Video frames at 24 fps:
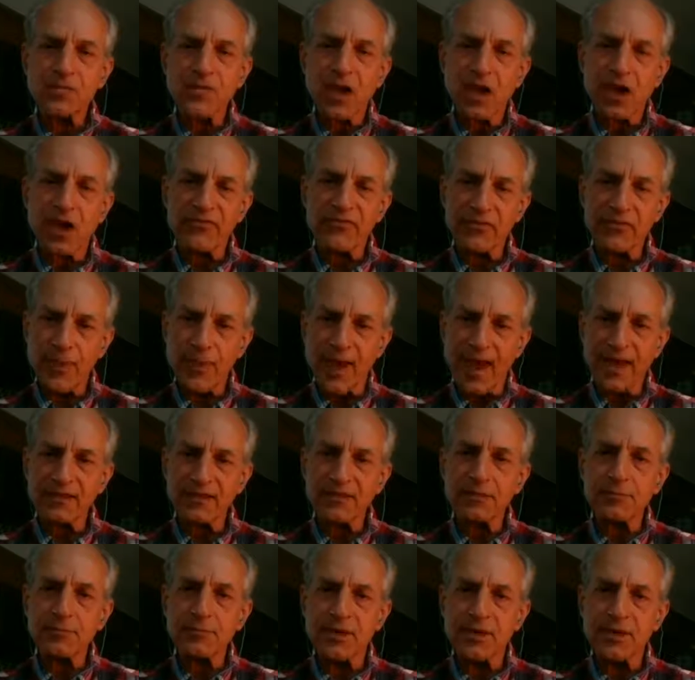of
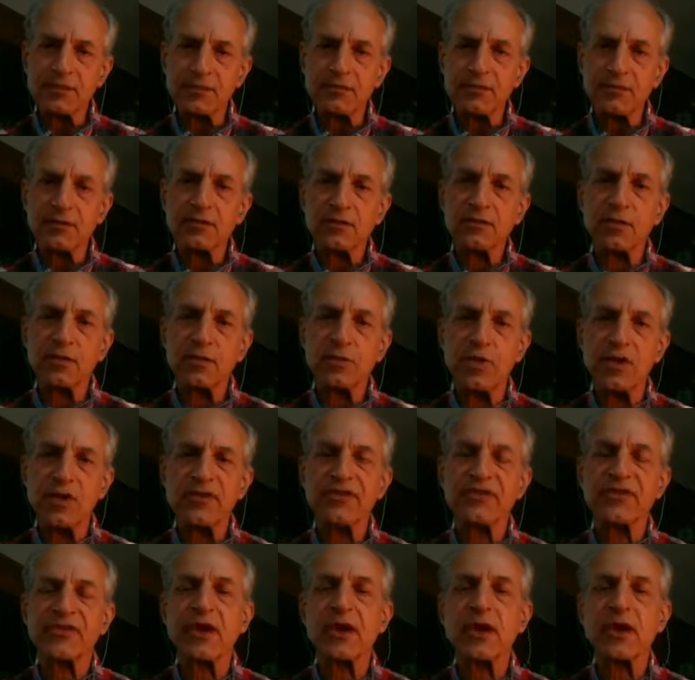abandonment
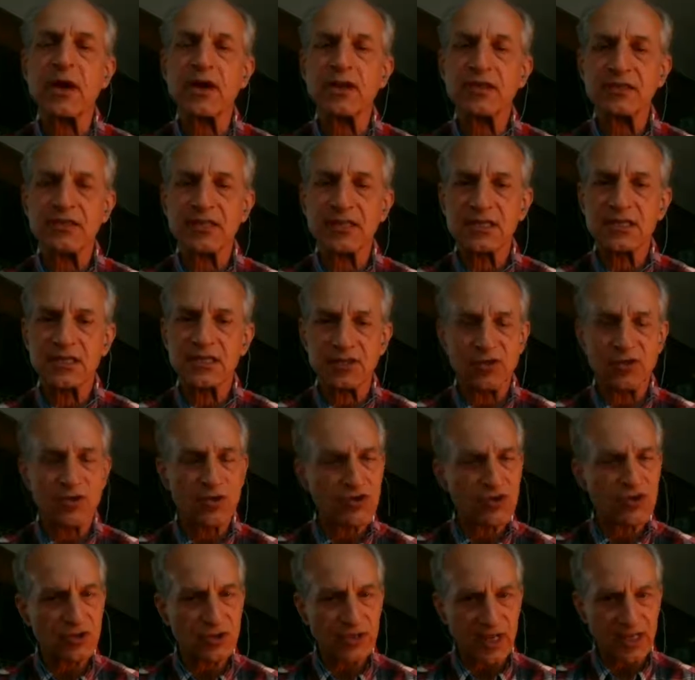with
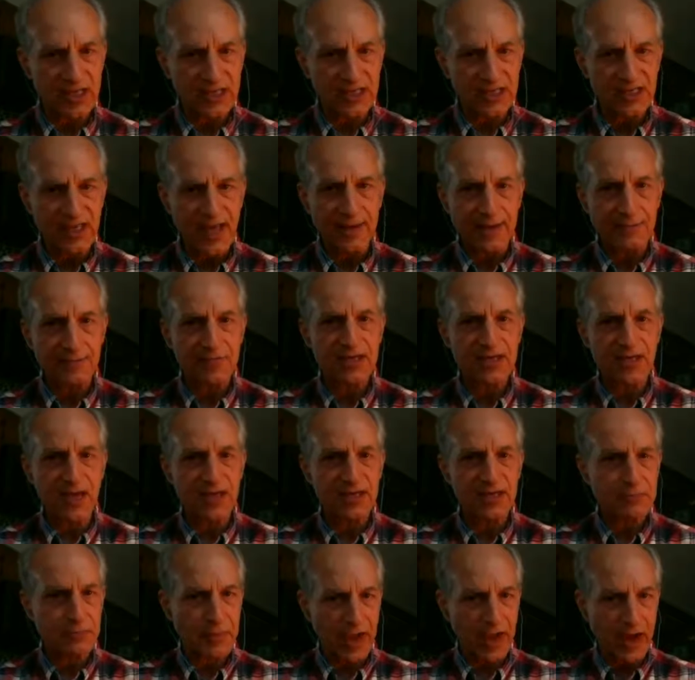usually a
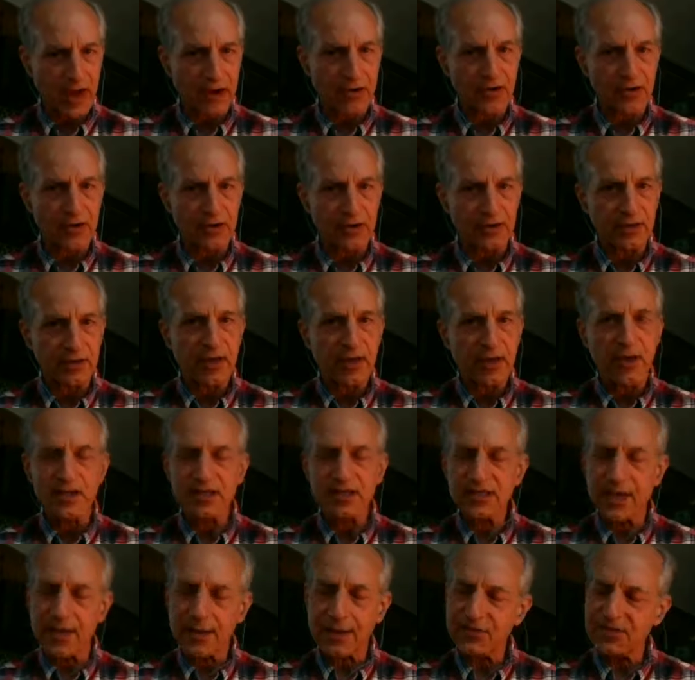same-sex parent,
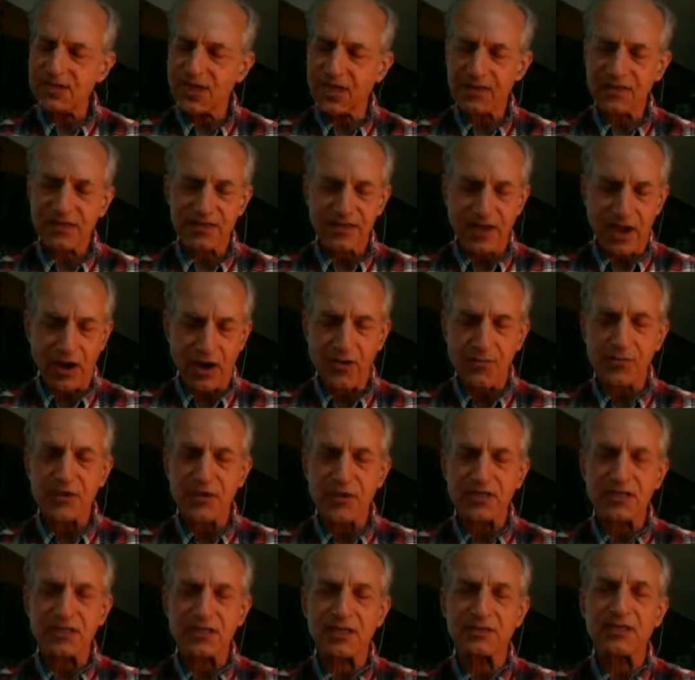same-sex
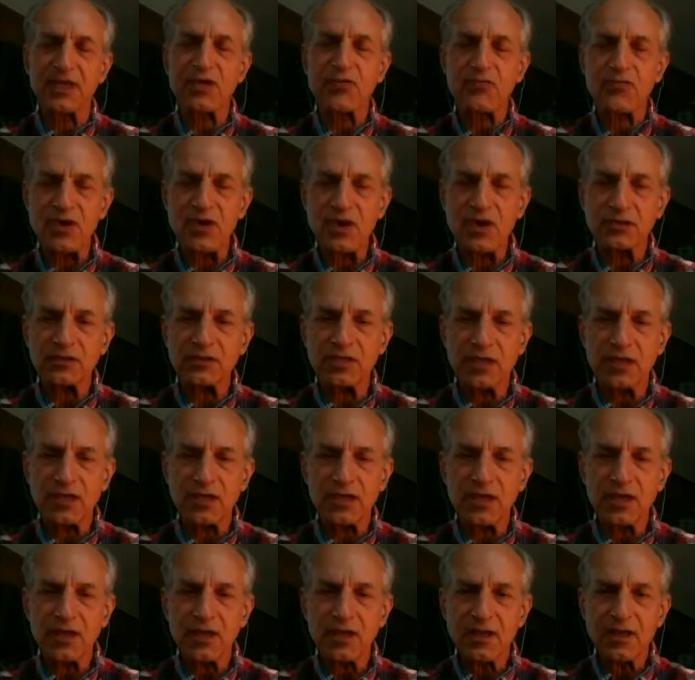therapist that they really
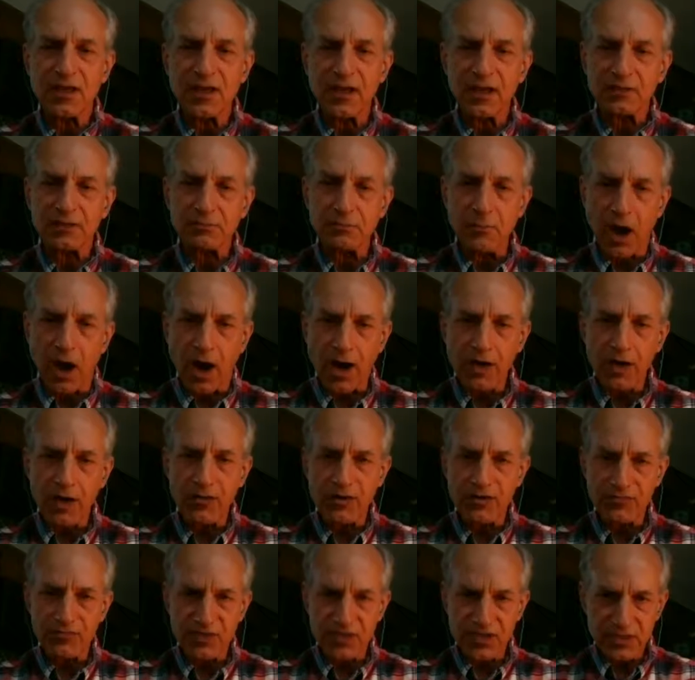admire
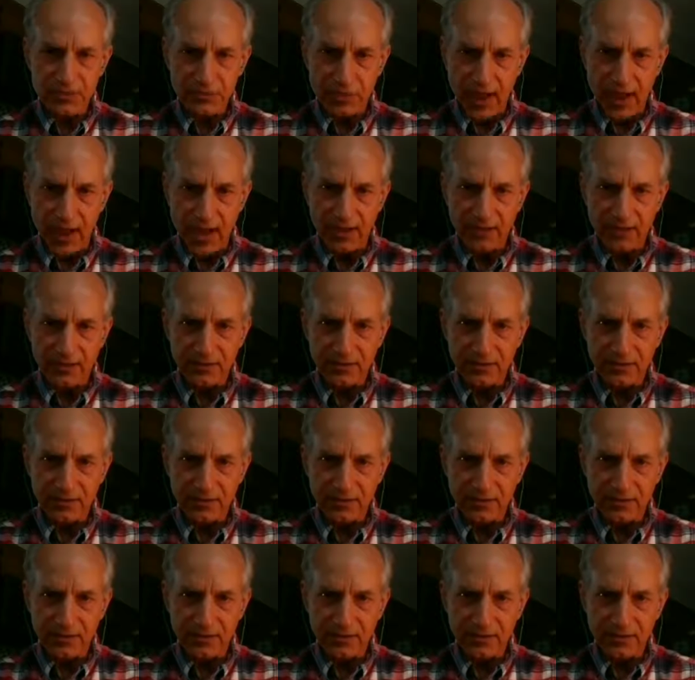and respect.